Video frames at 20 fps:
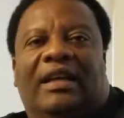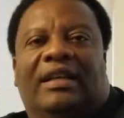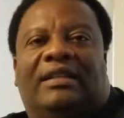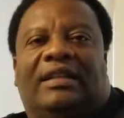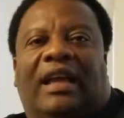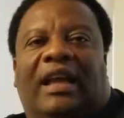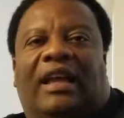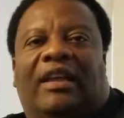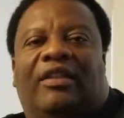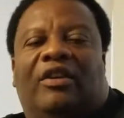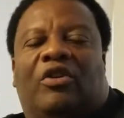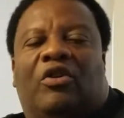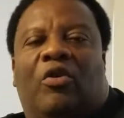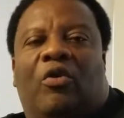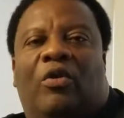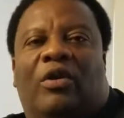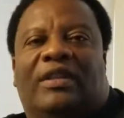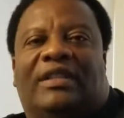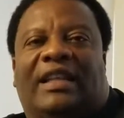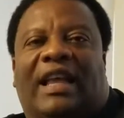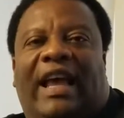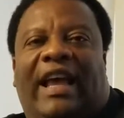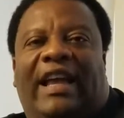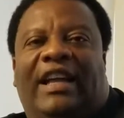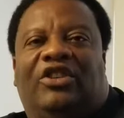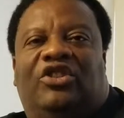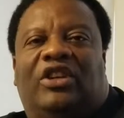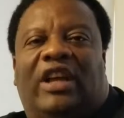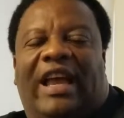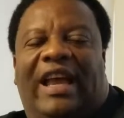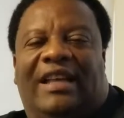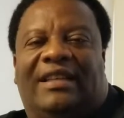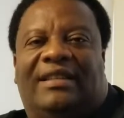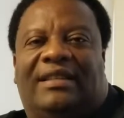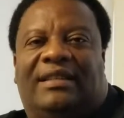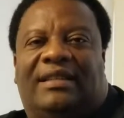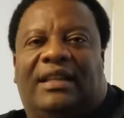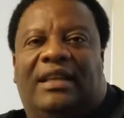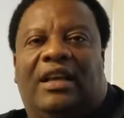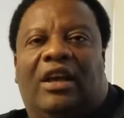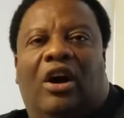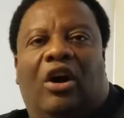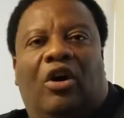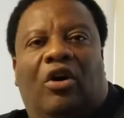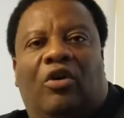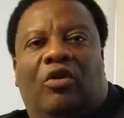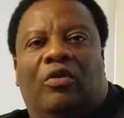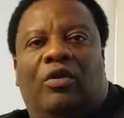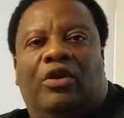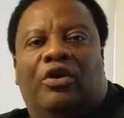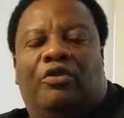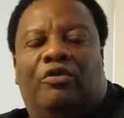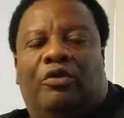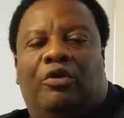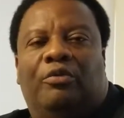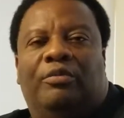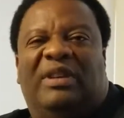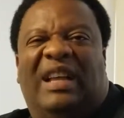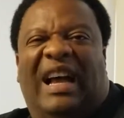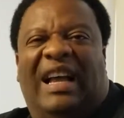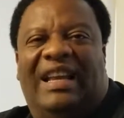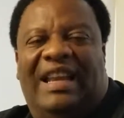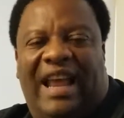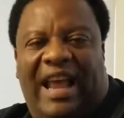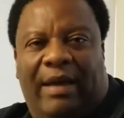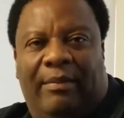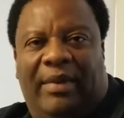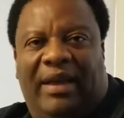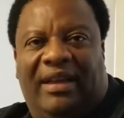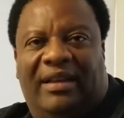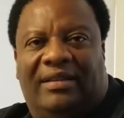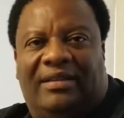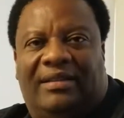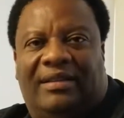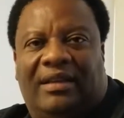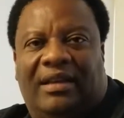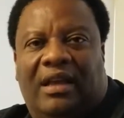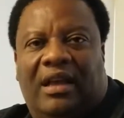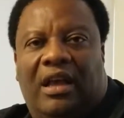taking the course HSCO Group Dynamics.